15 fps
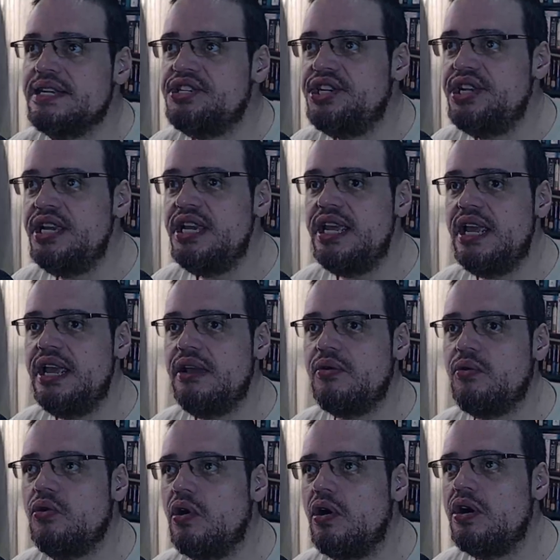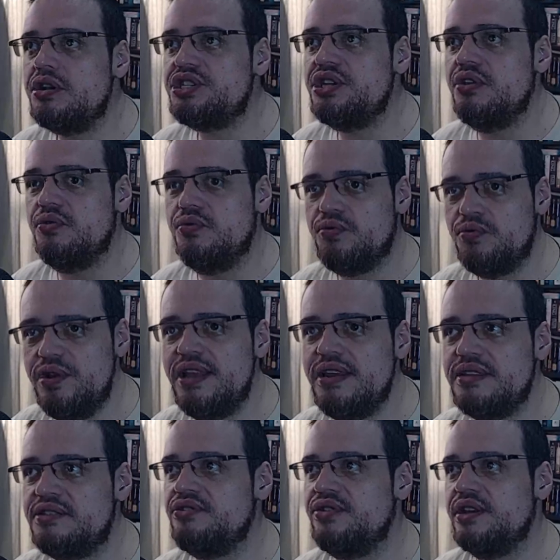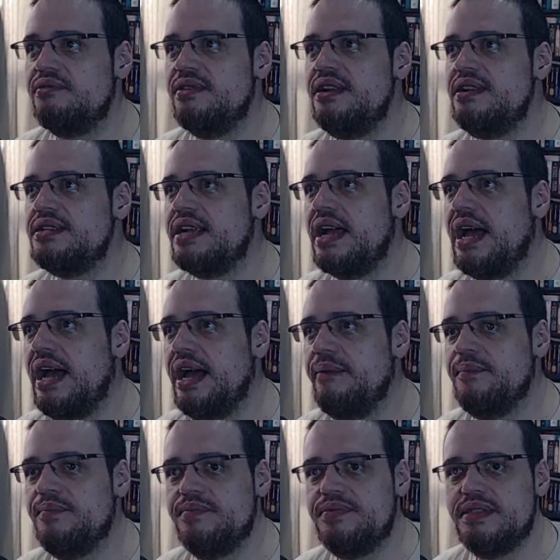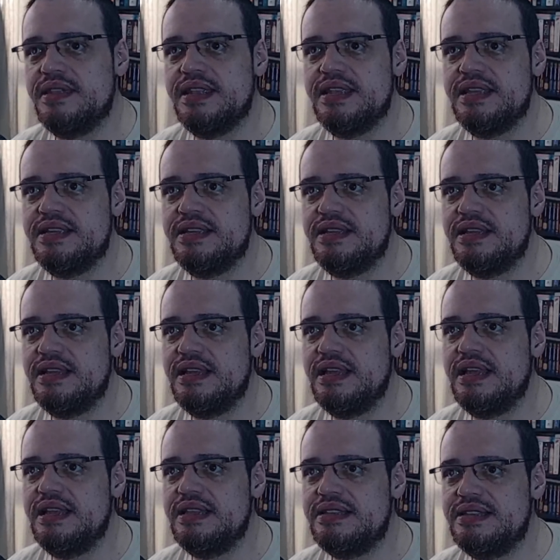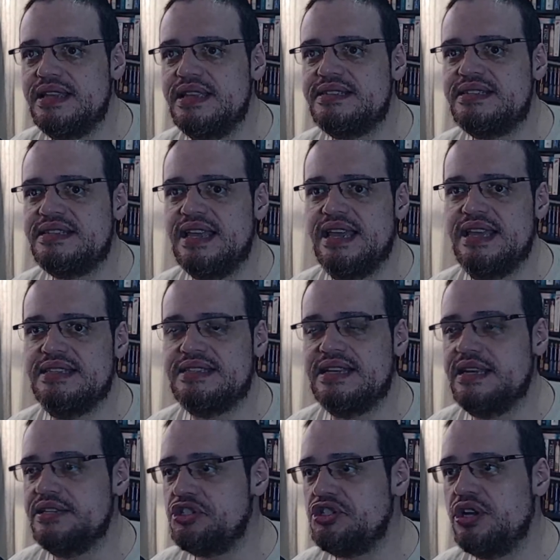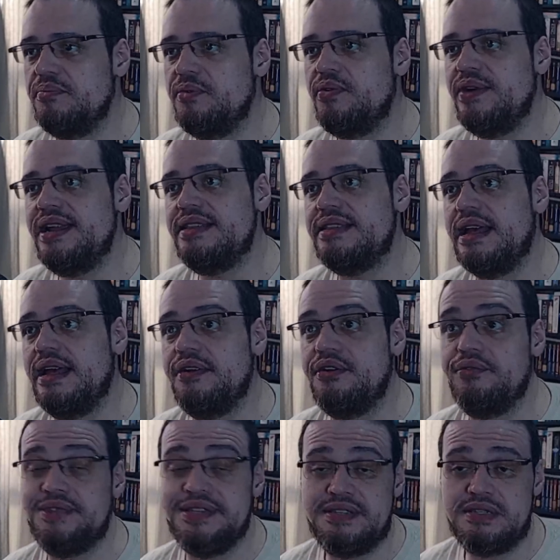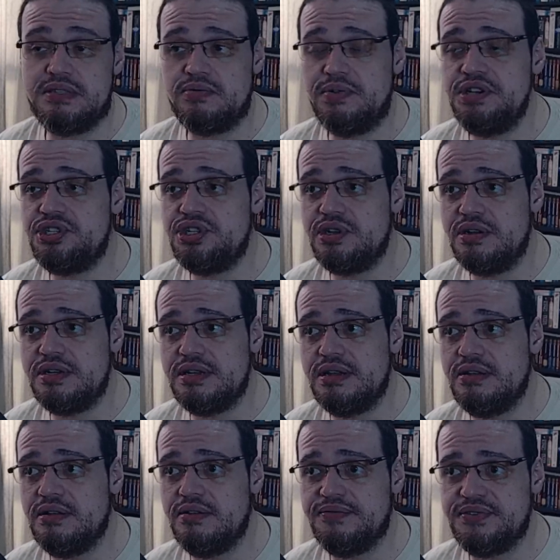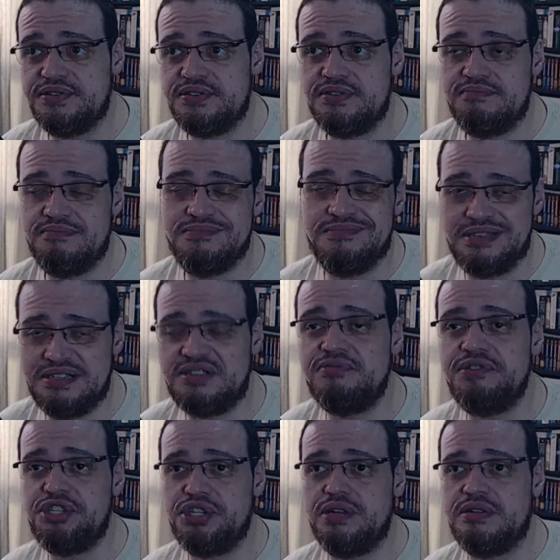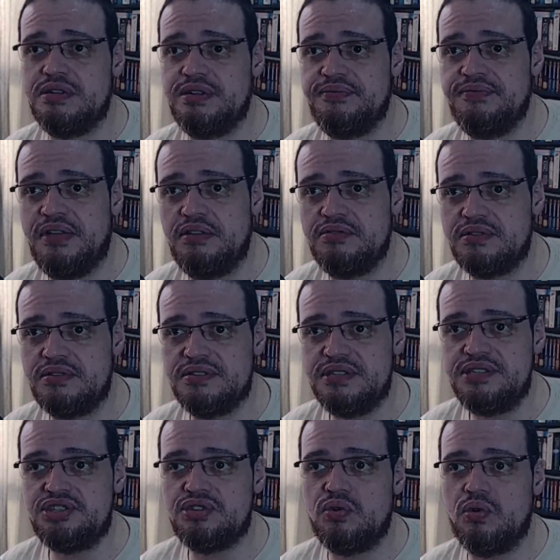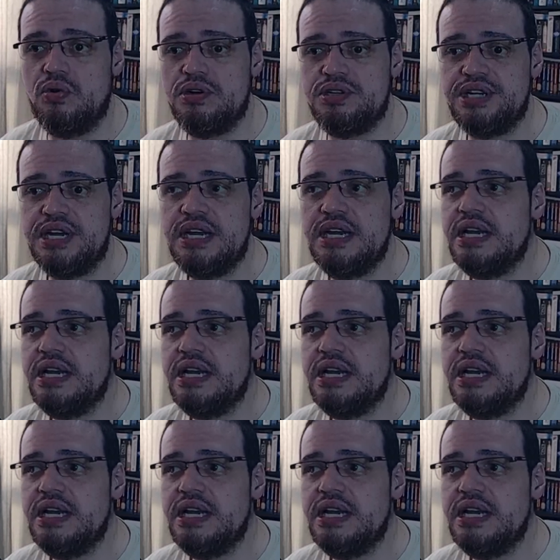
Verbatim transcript: She got really triggered. Um, this is a summary that, of the screenshot uh, of a, a screenshot that I found on Discord.